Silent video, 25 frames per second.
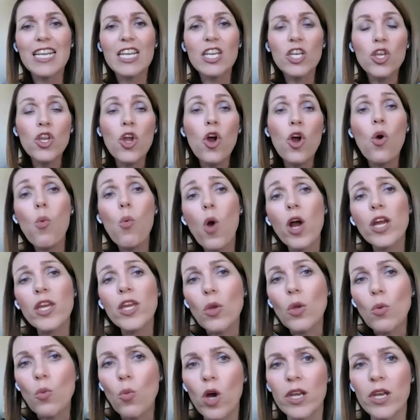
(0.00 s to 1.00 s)
Know what
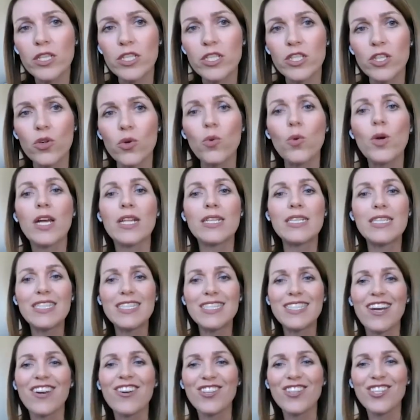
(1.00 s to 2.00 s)
you want to do and
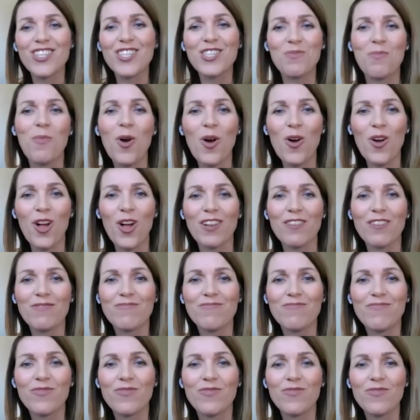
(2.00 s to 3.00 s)
start small,
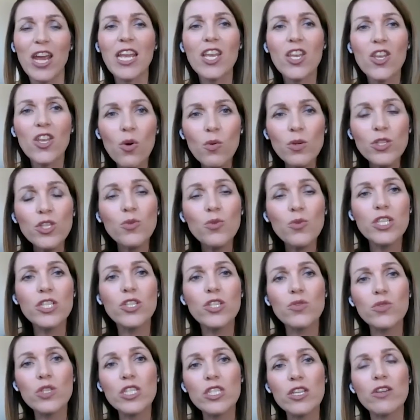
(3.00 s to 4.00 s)
right? Know what you want
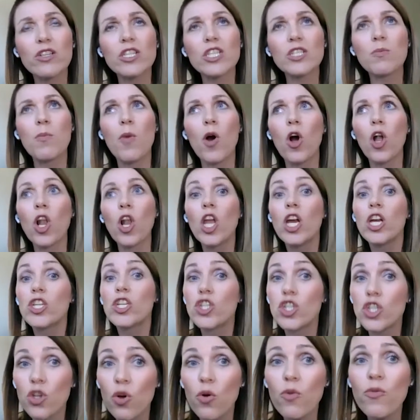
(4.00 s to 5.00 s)
to do, start small,
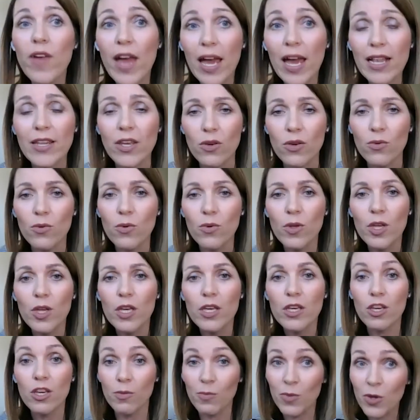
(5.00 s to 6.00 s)
show value,
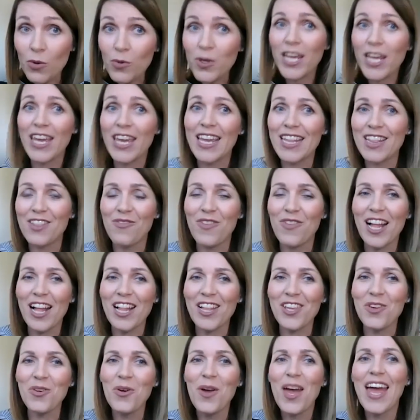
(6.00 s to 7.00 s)
communicate the
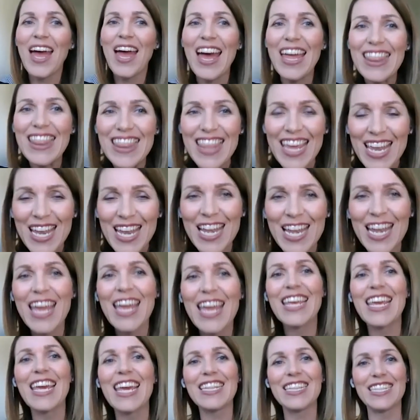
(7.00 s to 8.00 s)
value, and then
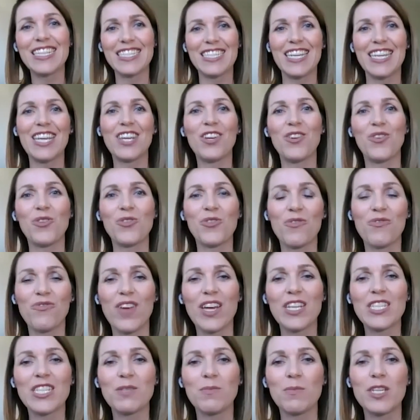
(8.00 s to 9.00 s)
get the stakeholder
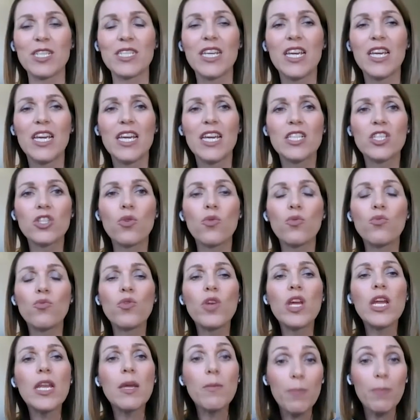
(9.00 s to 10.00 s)
investment. So
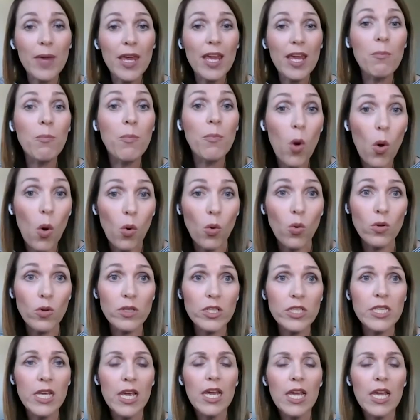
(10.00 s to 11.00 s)
really being
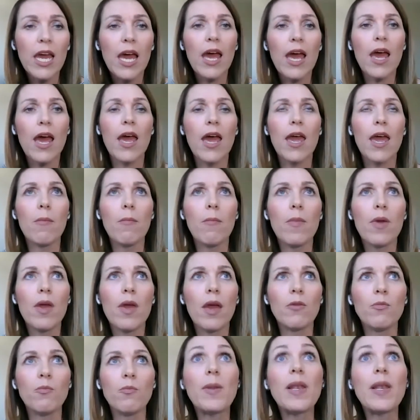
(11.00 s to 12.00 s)
bold and
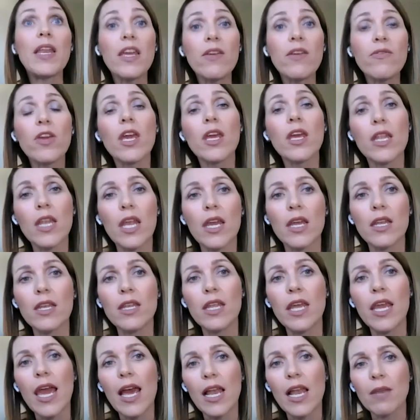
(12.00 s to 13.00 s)
believing in
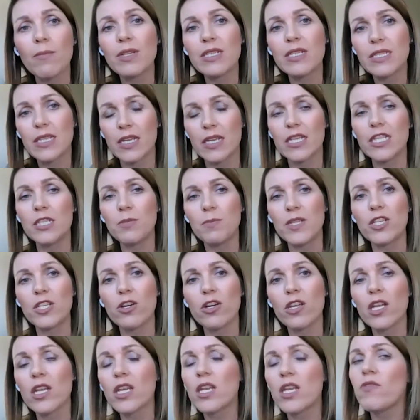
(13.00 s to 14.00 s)
the elements that need to be
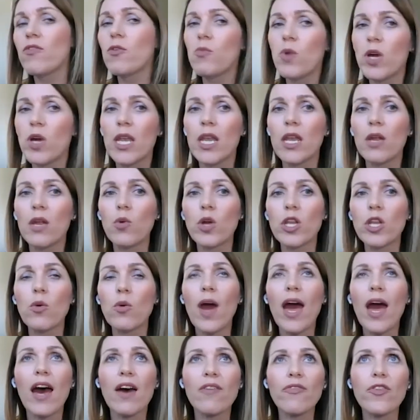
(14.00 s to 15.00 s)
done. And even when you
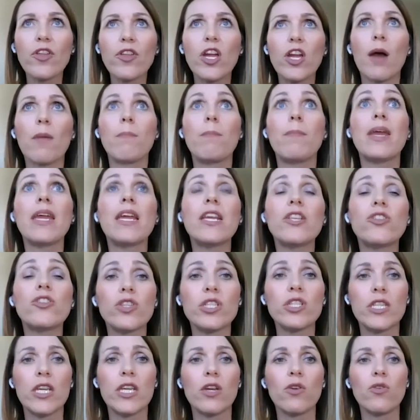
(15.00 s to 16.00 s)
haven't got major
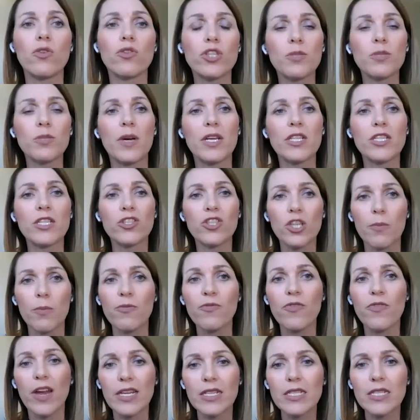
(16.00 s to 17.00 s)
stakeholder sponsorship,
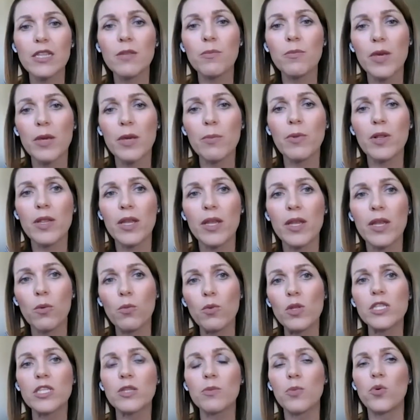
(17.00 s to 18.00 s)
finding the people that will
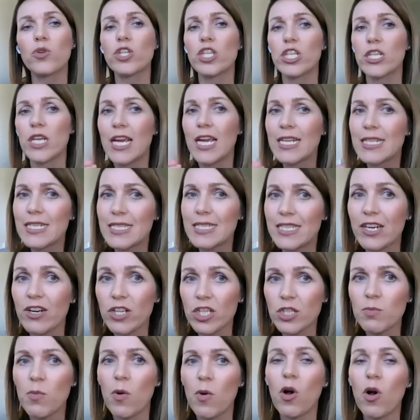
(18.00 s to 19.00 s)
support it,
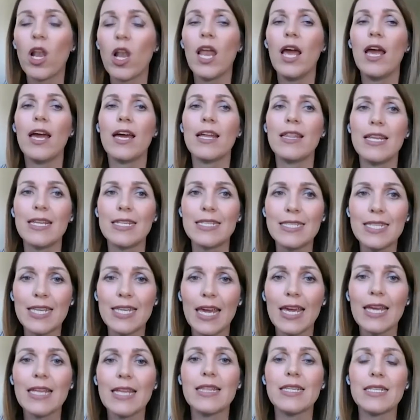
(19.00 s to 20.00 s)
start small, and then
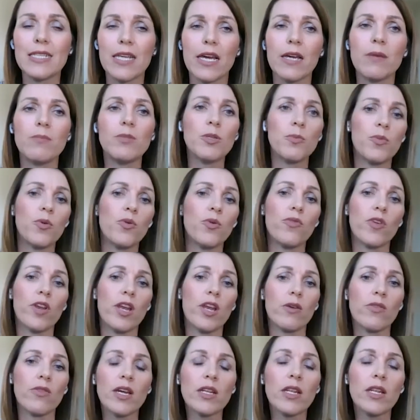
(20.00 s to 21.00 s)
take the time to prove it
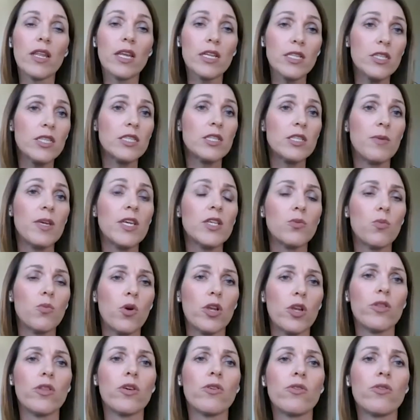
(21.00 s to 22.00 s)
out. That to me is
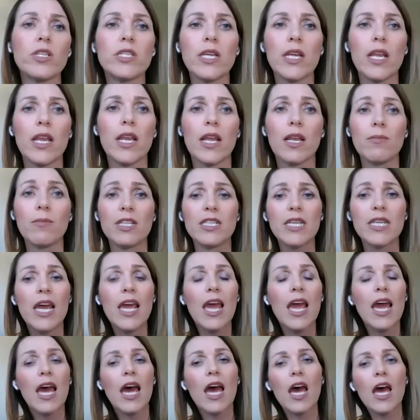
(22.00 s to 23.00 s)
one of the critical elements.
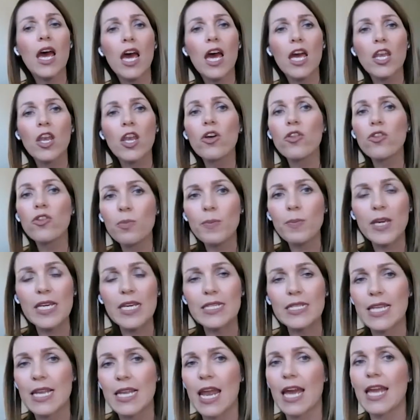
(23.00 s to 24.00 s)
Another
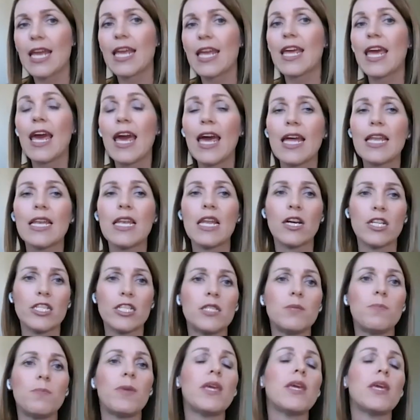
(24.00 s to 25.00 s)
piece, and I cannot
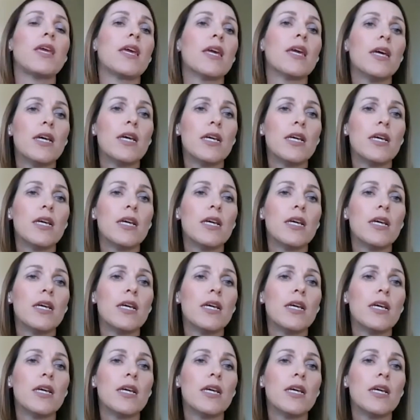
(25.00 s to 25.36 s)
speak